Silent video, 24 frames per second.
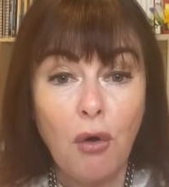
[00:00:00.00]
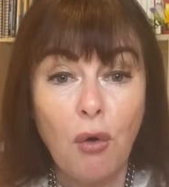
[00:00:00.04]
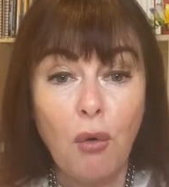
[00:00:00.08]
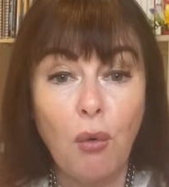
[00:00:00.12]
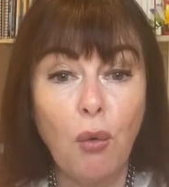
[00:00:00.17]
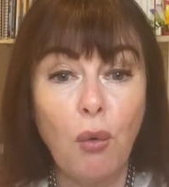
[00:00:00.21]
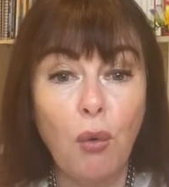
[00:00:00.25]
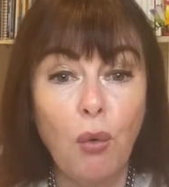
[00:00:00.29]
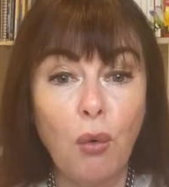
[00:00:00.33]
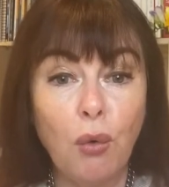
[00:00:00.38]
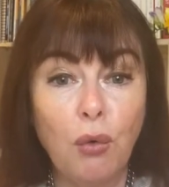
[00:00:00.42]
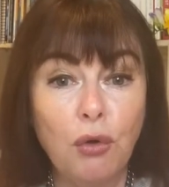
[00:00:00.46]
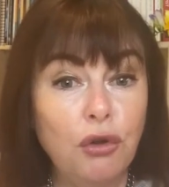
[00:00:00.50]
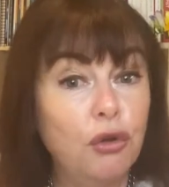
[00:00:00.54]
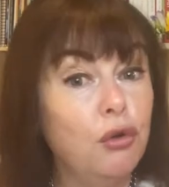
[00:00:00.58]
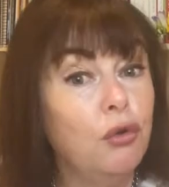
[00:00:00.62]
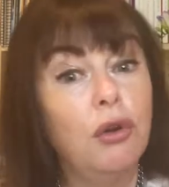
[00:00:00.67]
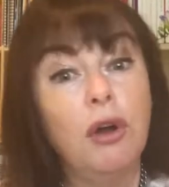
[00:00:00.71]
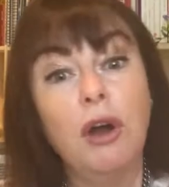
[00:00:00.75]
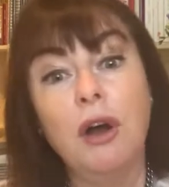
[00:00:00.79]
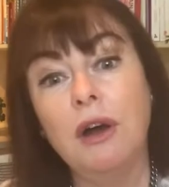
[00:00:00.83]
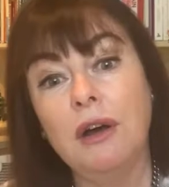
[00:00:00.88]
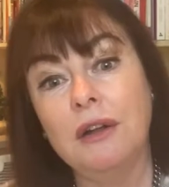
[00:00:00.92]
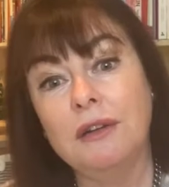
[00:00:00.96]
or you
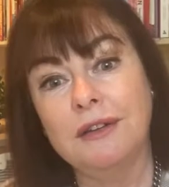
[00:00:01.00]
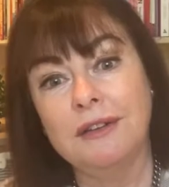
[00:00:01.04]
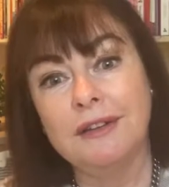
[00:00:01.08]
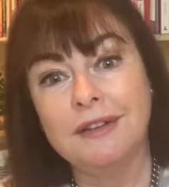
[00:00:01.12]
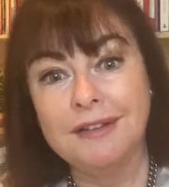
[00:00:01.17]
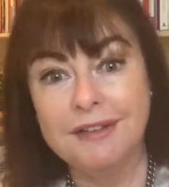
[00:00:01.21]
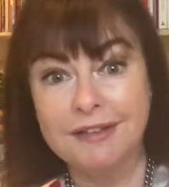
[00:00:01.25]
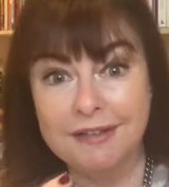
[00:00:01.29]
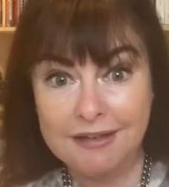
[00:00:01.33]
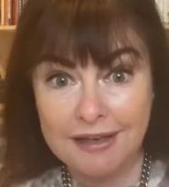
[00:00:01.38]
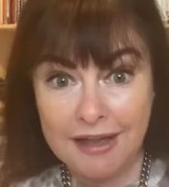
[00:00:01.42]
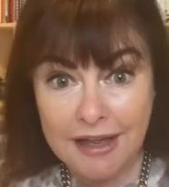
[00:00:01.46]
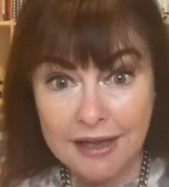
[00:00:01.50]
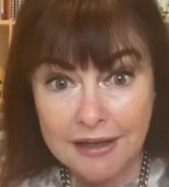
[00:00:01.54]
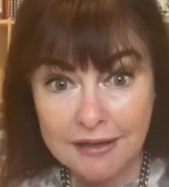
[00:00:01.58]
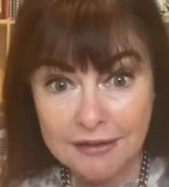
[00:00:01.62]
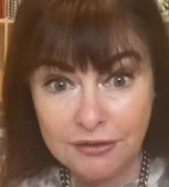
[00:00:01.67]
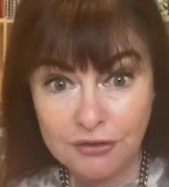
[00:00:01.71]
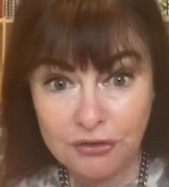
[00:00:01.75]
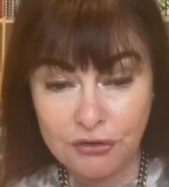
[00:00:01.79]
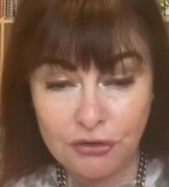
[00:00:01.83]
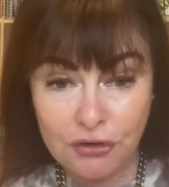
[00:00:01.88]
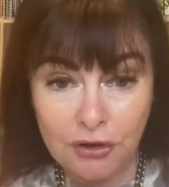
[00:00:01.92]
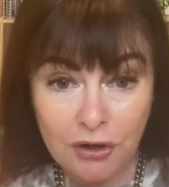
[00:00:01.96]
can't stay
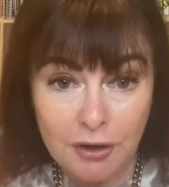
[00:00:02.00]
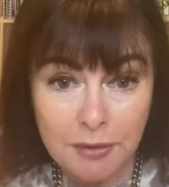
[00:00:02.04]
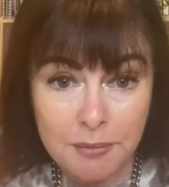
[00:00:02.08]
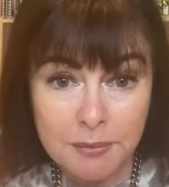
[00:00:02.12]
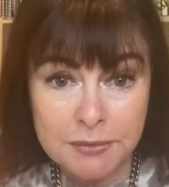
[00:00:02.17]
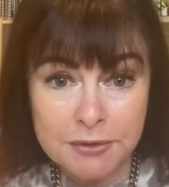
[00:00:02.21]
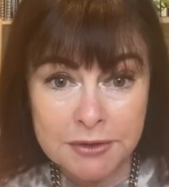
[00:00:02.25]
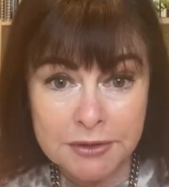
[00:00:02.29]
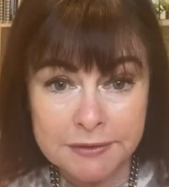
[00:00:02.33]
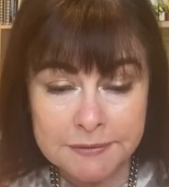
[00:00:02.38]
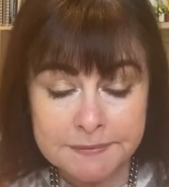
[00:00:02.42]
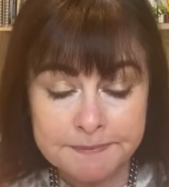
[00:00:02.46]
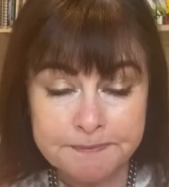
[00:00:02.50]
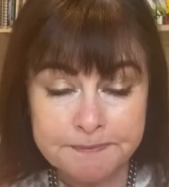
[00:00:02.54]
stopped.